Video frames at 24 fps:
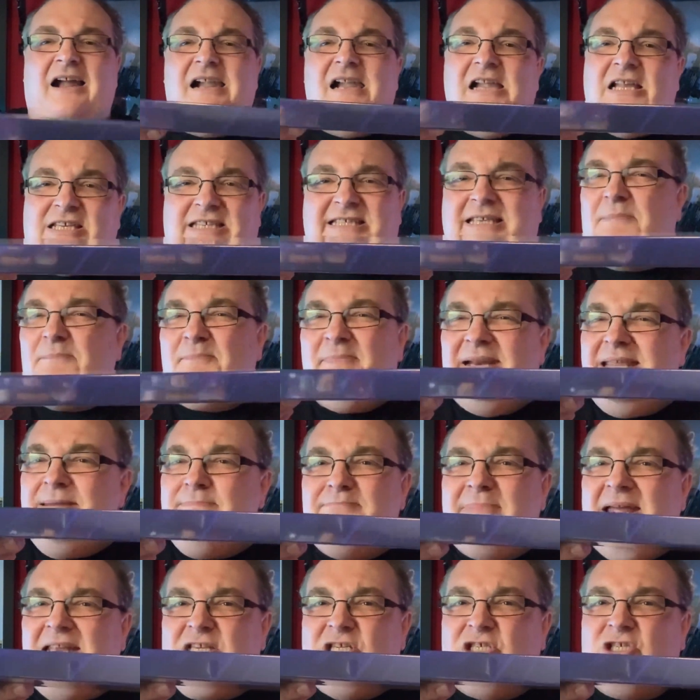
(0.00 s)
somebody
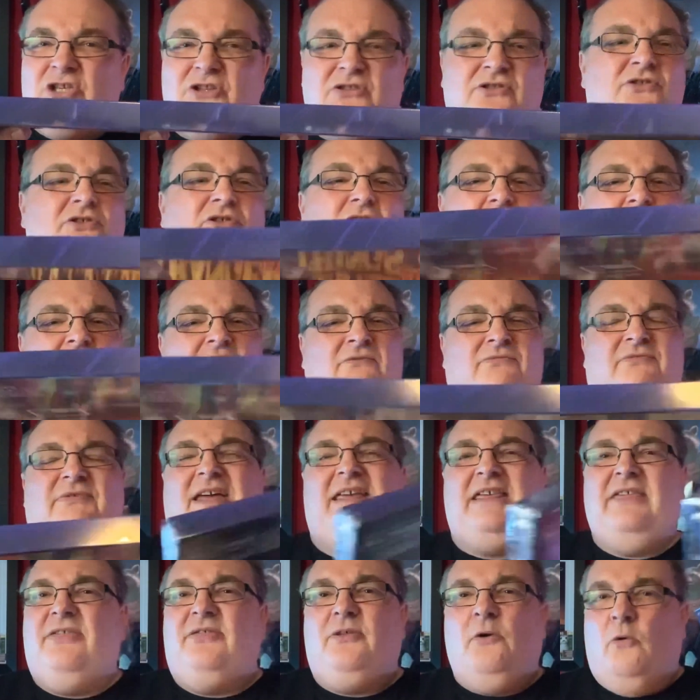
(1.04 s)
mentioned that
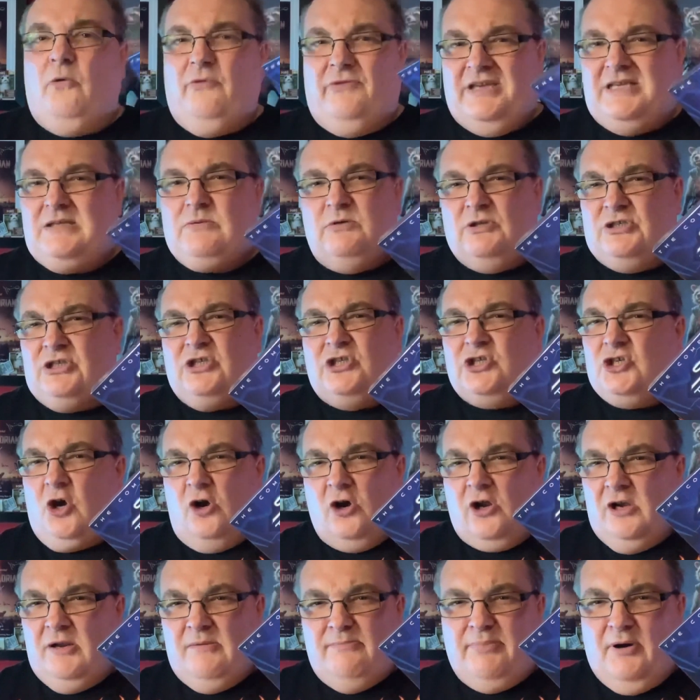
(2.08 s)
they thought this was a
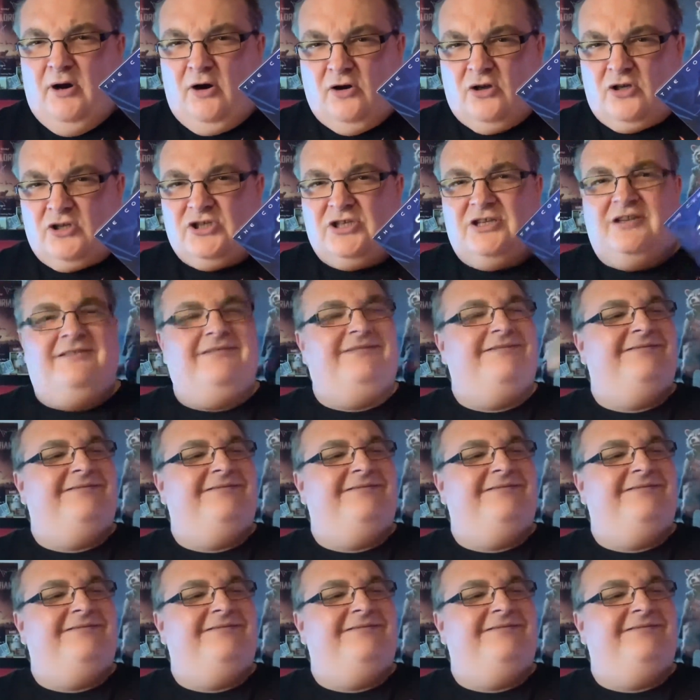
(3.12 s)
chocolate box.